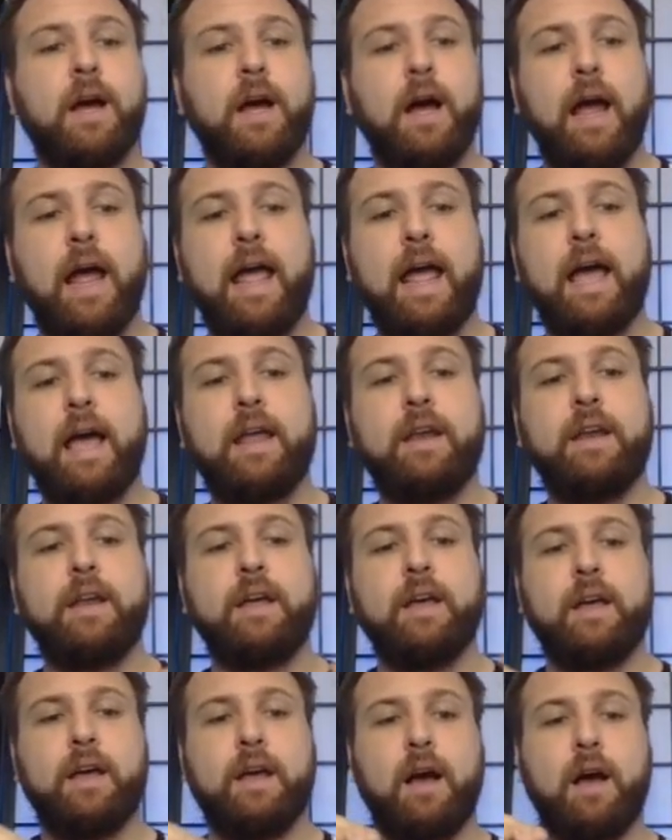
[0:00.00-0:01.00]
And
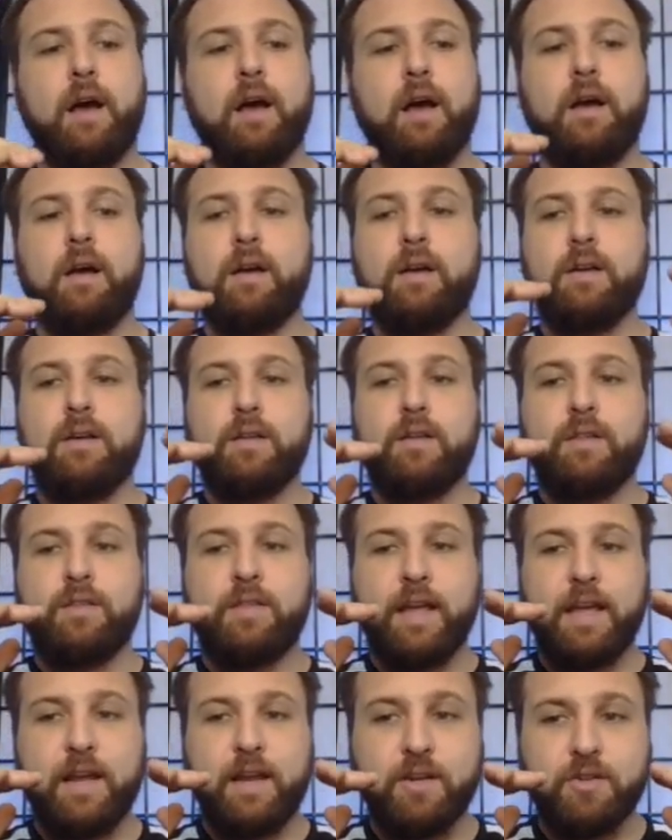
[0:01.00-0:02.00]
uh,
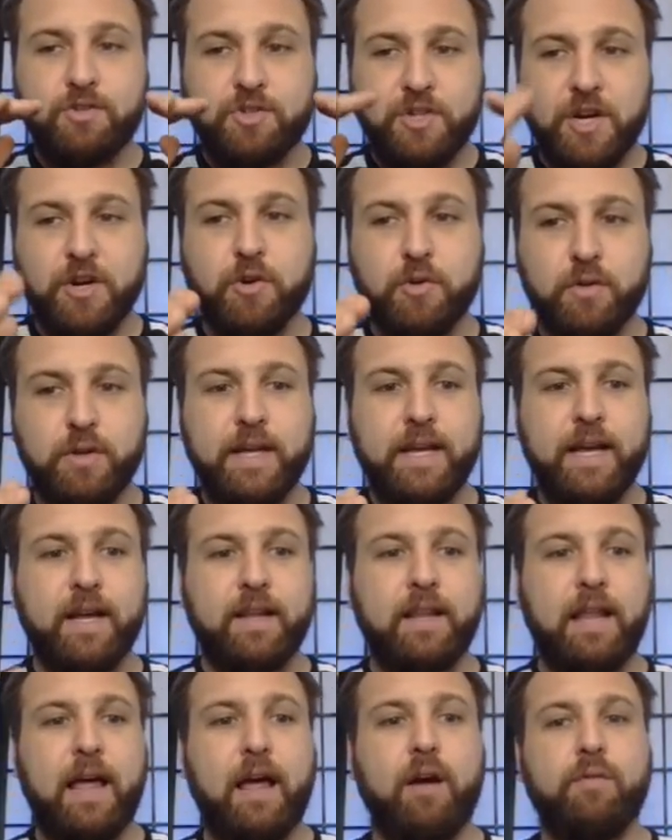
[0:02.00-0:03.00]
they generally
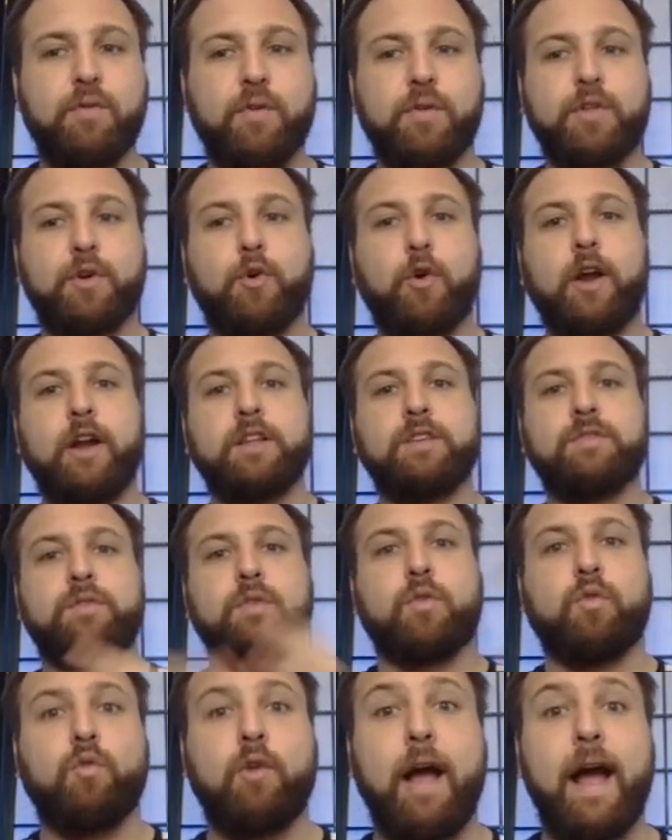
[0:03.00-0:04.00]
allow for the greatest
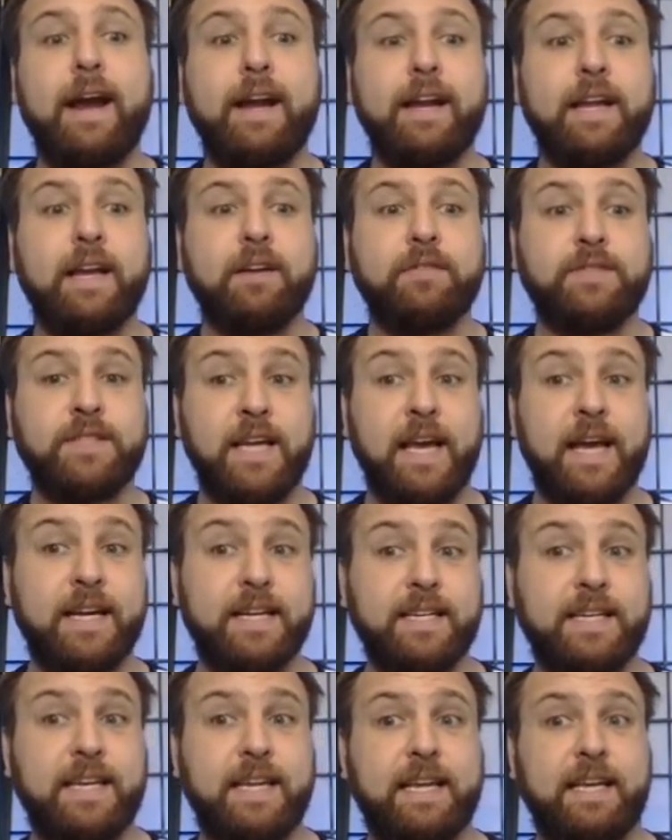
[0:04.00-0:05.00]
variety of
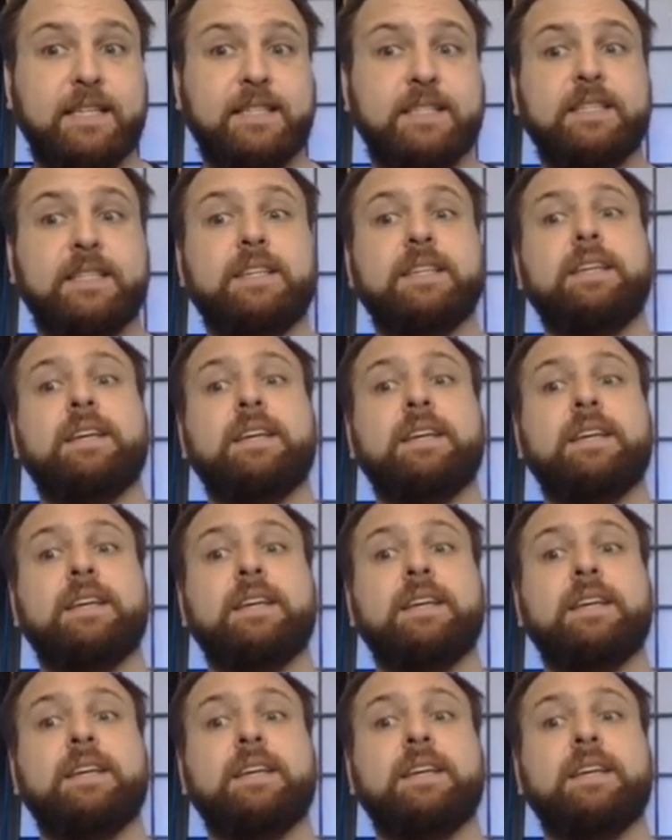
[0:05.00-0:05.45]
techniques.